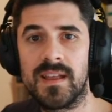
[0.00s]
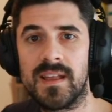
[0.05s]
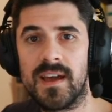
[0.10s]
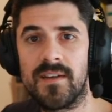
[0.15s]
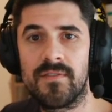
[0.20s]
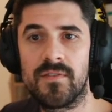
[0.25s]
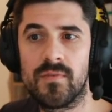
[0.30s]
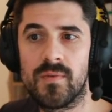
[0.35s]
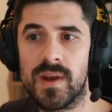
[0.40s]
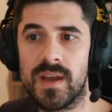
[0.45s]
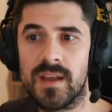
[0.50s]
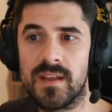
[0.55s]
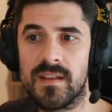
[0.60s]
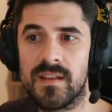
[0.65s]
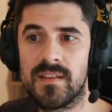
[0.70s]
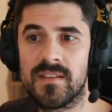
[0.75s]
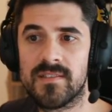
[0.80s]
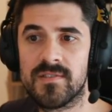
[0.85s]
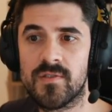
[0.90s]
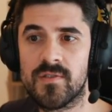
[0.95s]
heavy rain,
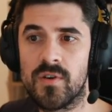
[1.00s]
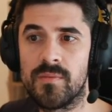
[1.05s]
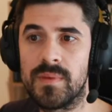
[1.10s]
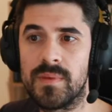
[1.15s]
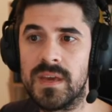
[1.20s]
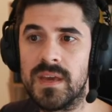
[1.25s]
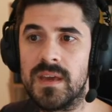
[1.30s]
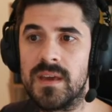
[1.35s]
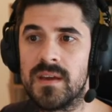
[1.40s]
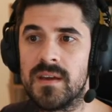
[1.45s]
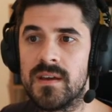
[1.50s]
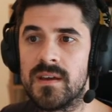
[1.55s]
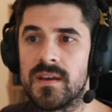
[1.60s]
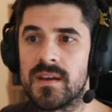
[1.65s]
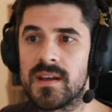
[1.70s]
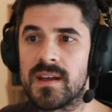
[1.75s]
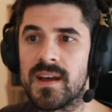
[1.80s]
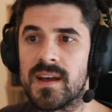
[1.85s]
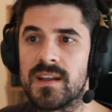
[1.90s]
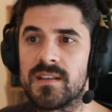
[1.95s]
and stormy
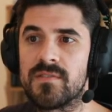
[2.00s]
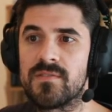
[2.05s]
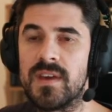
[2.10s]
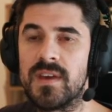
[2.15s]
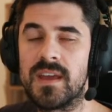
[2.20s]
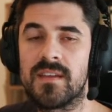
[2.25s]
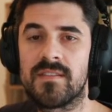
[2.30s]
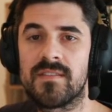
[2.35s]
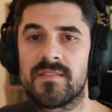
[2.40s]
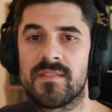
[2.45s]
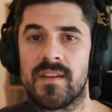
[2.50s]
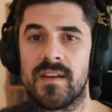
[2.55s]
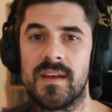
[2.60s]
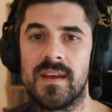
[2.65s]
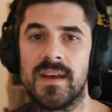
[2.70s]
kind of things.